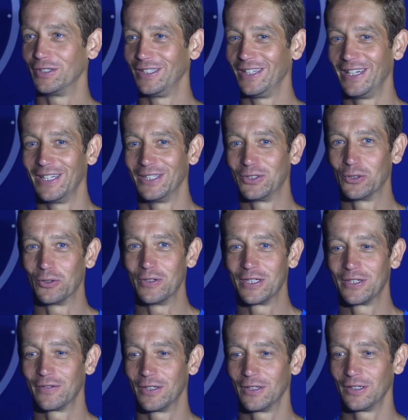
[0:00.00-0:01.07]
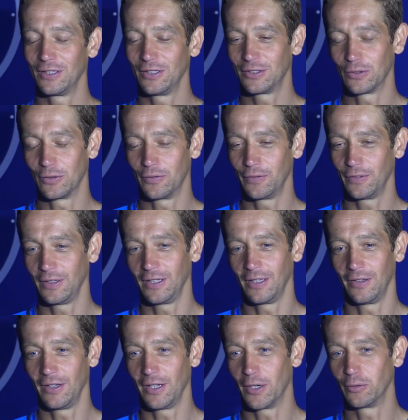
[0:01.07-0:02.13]
and you hear stories of
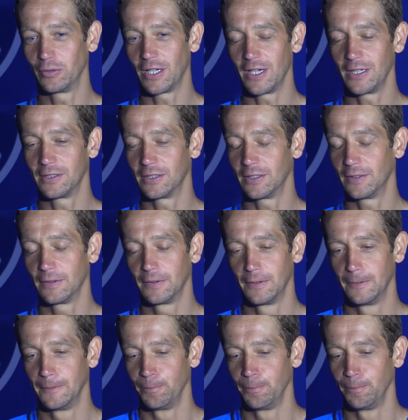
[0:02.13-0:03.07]
the old days, and